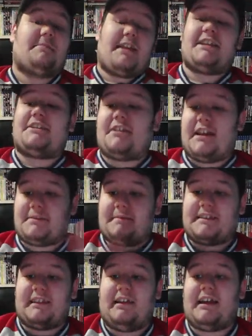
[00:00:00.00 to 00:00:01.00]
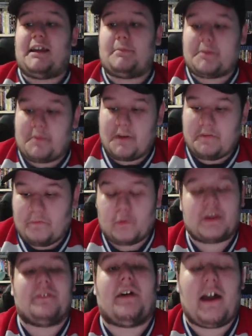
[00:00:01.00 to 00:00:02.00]
In case you guys missed the lineups about
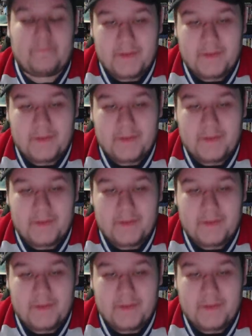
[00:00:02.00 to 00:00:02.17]
45